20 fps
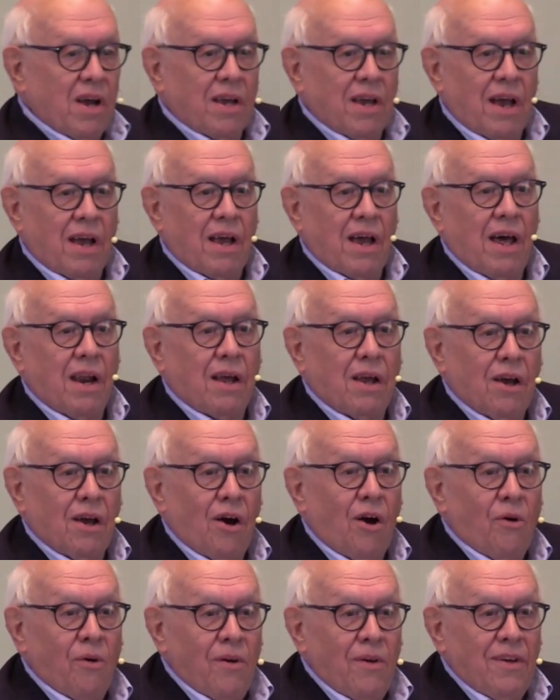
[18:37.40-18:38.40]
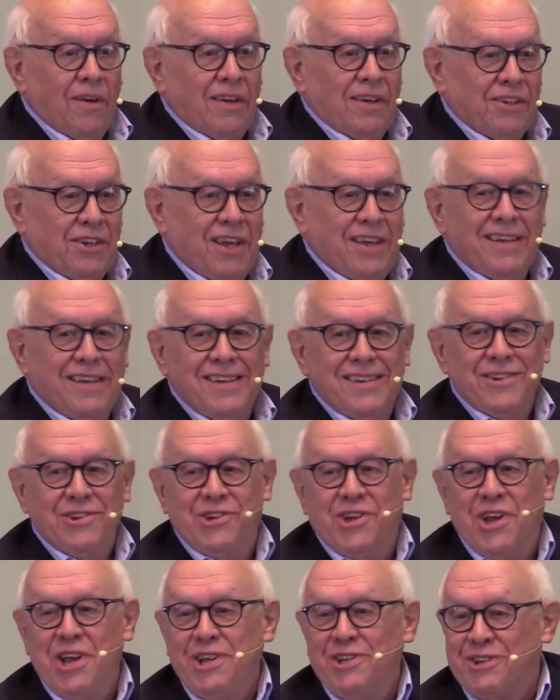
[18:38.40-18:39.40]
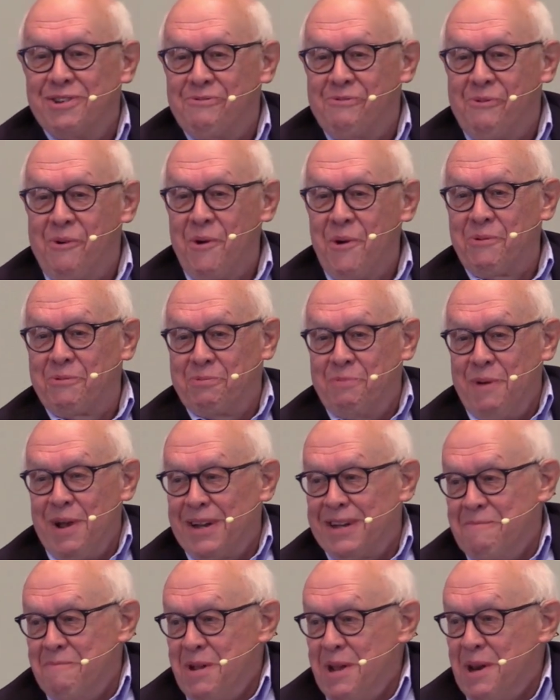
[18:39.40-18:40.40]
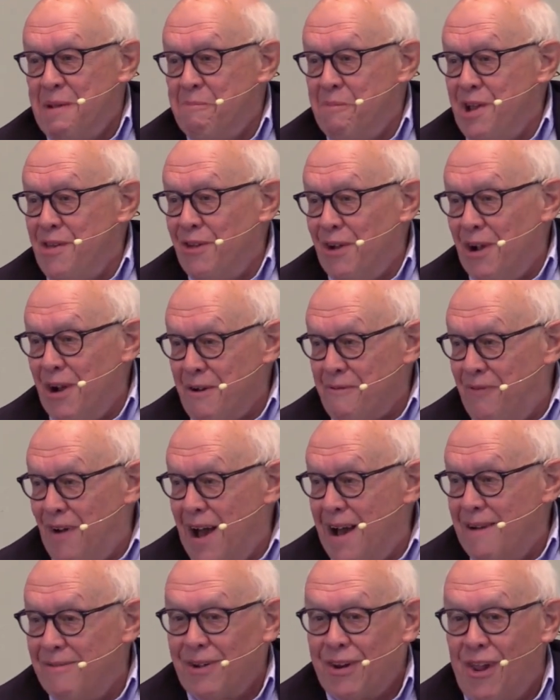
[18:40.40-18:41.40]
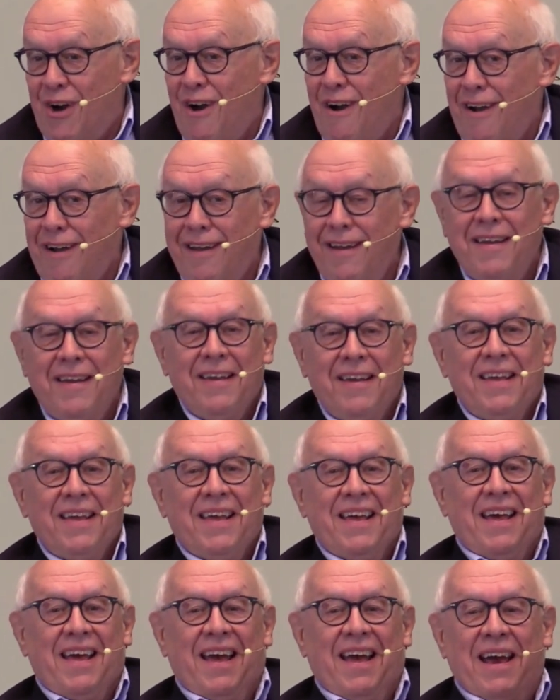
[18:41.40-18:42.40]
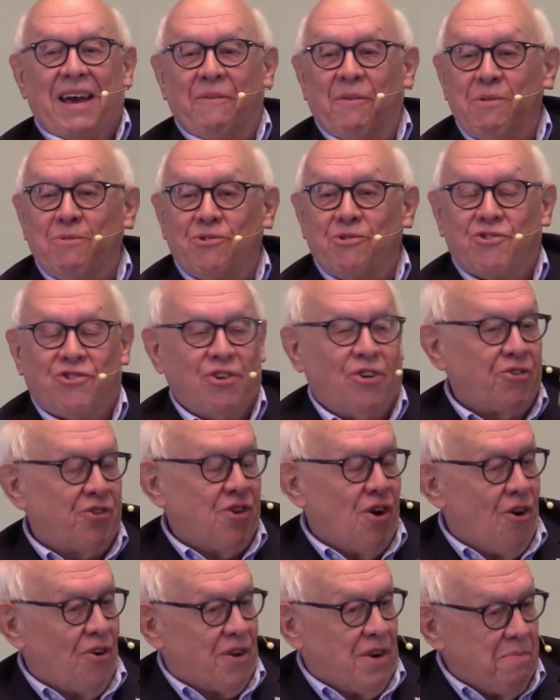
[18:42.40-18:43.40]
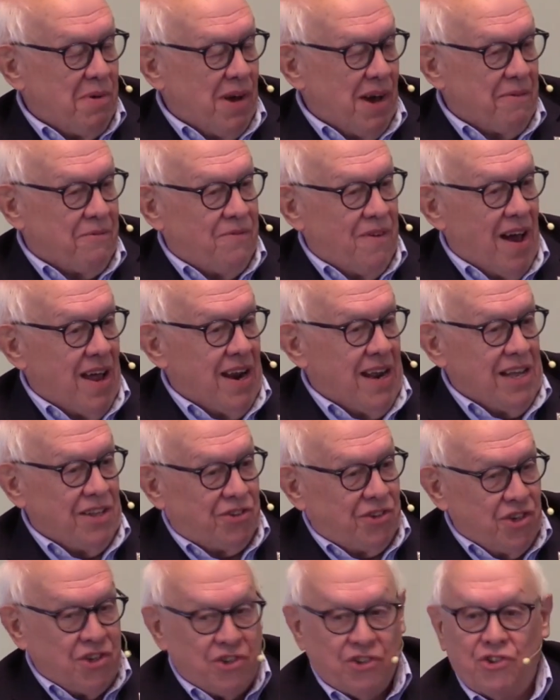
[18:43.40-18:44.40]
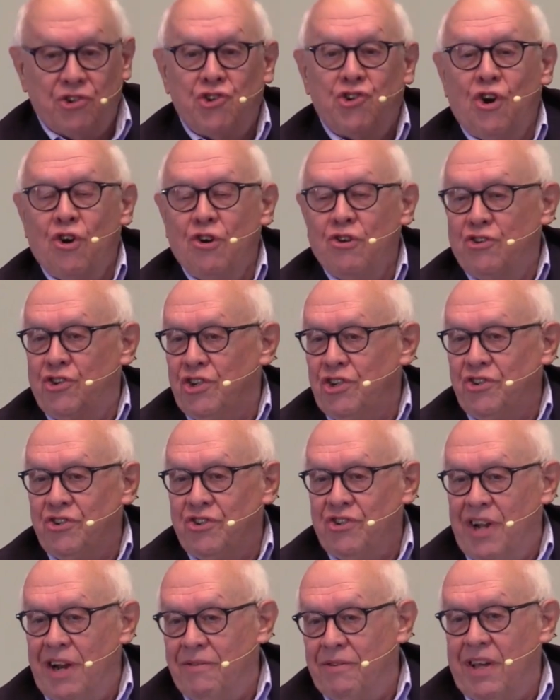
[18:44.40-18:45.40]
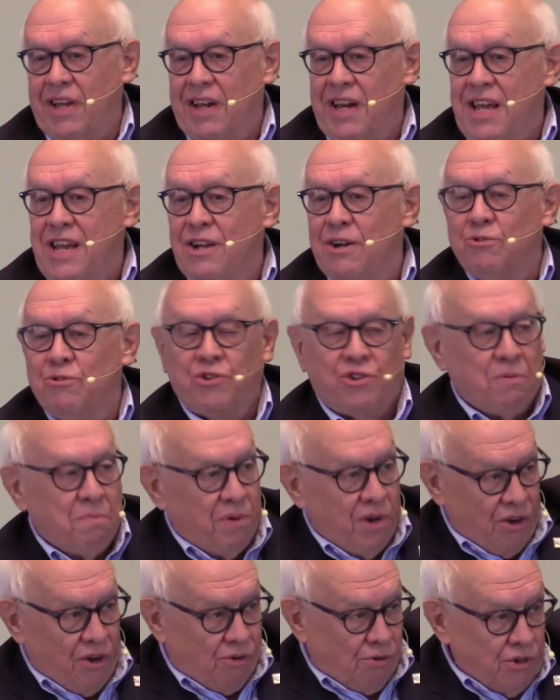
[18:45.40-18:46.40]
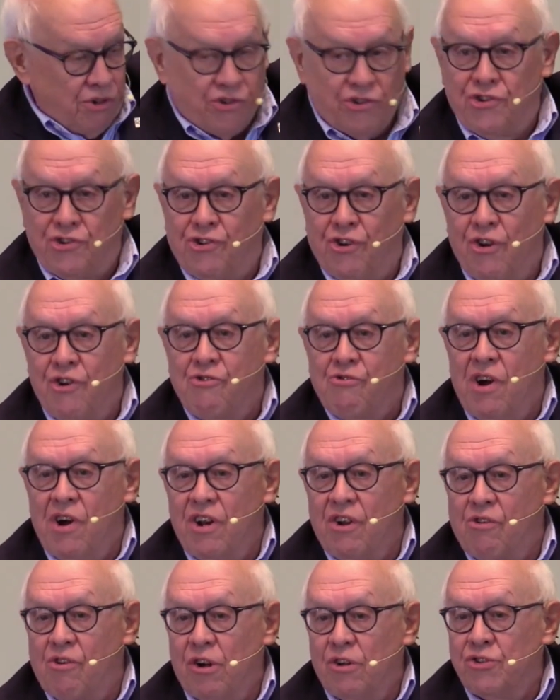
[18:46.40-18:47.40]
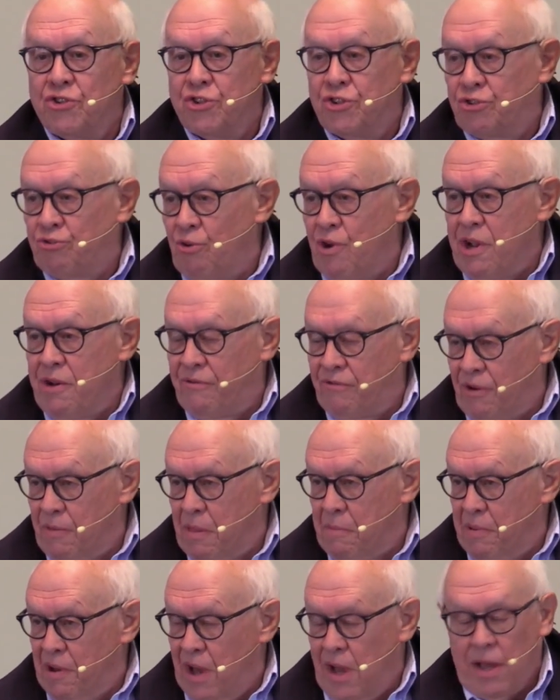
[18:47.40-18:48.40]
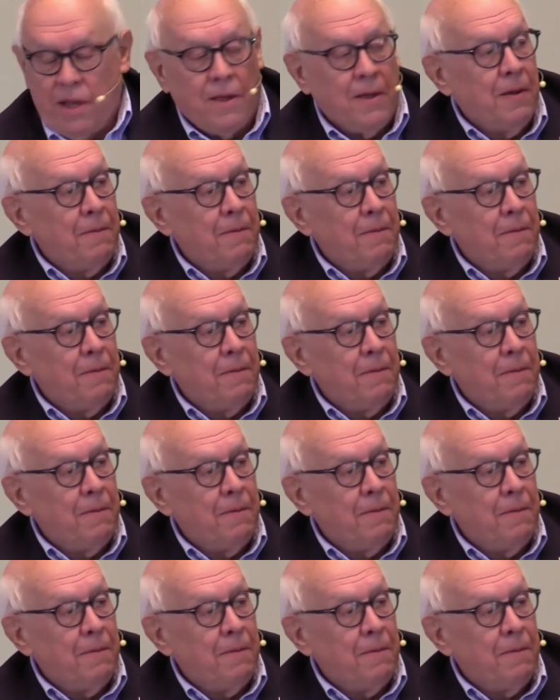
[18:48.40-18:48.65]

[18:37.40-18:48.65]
I got to go. She's at work expecting me to be there at 5 o'clock. And we were still talking about finances and churches and everything. And he goes to a big Christian church right across the street from the bank.